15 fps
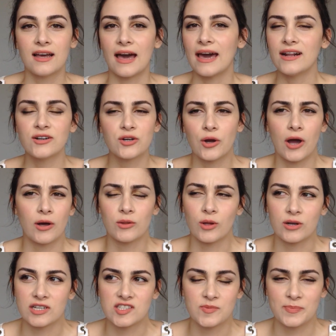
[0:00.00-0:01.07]
I don't know how
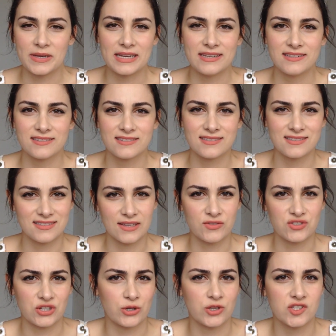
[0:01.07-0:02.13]
long it's been since I've
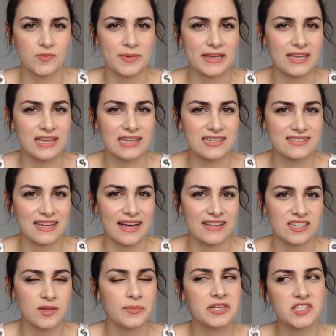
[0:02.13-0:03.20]
started speaking in
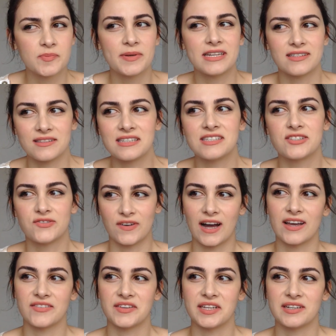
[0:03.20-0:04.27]
Italian, but it's been at least
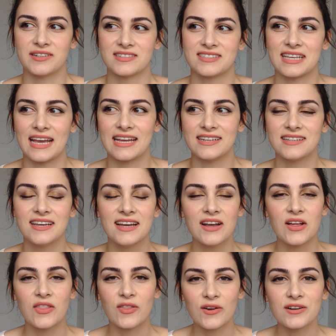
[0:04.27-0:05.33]
5 years, and
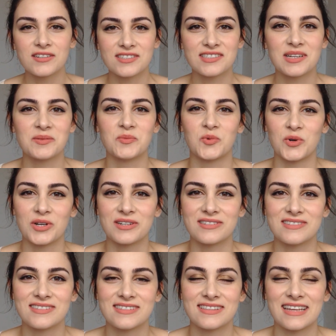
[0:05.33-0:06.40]
there are some
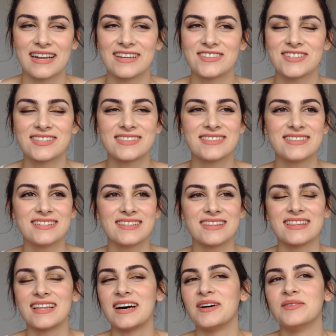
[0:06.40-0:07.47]
words that I just
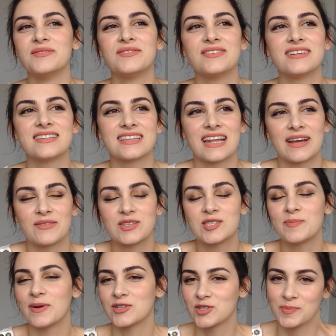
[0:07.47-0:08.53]
love, that have a
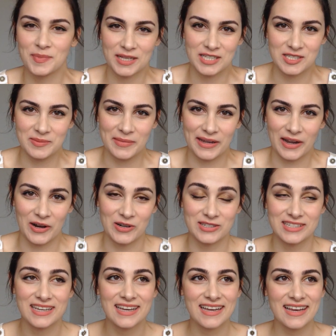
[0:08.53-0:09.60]
special place in my
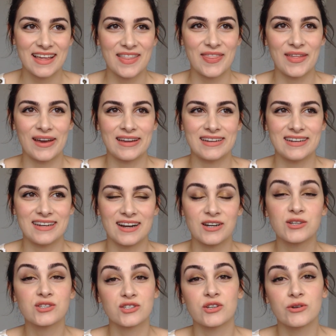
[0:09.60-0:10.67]
heart, that are
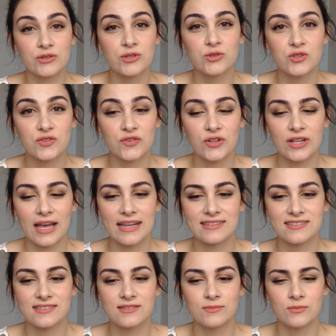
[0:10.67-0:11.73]
so useful and
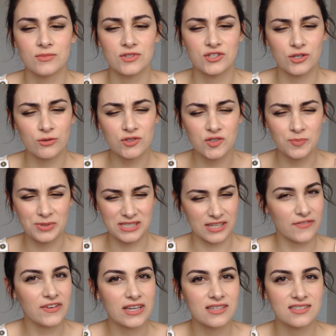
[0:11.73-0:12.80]
so
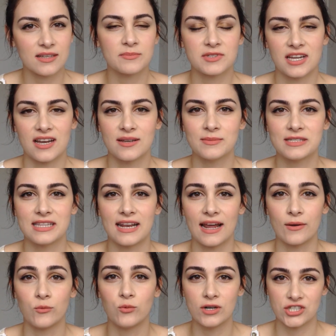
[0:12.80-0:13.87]
specific sometimes that I
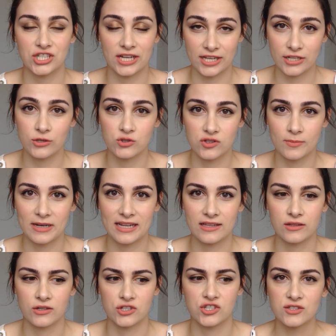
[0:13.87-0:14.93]
wish I could use them in
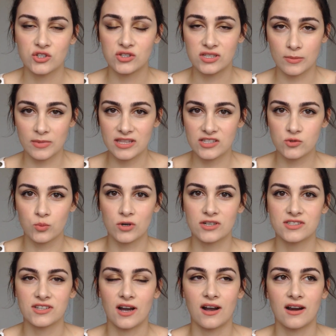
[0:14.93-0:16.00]
English. So some of these
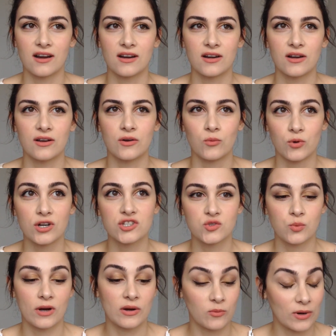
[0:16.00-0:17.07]
words are words
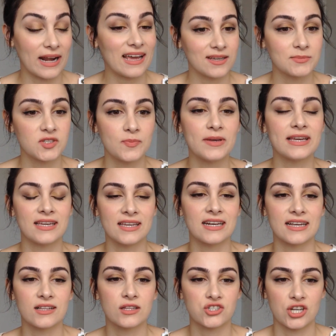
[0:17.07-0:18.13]
where when I am speaking in
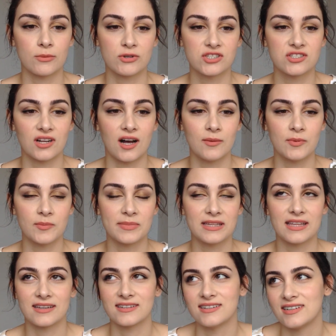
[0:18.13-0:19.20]
English, I will stop and be
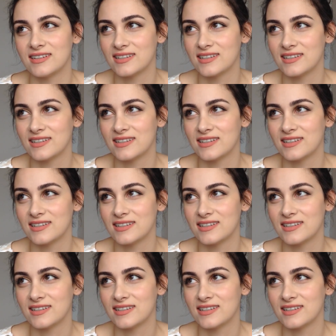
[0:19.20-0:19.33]
like, "Ugh,